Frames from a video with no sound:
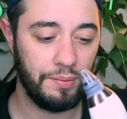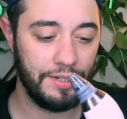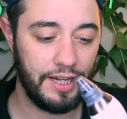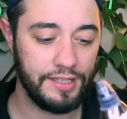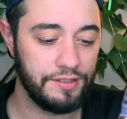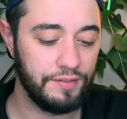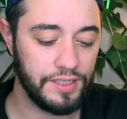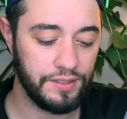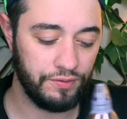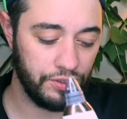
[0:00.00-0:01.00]
probably less
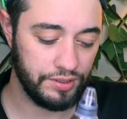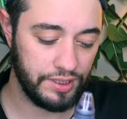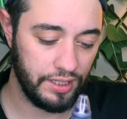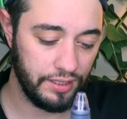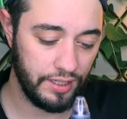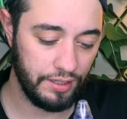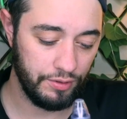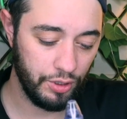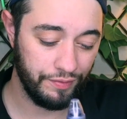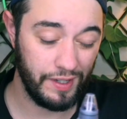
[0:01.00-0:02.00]
invasive for your skin
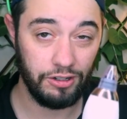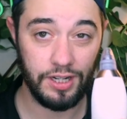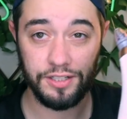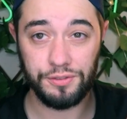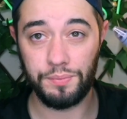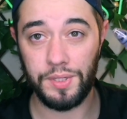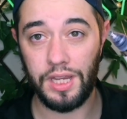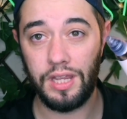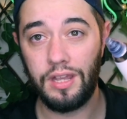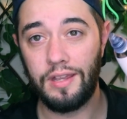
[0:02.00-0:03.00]
than your fingernails would be,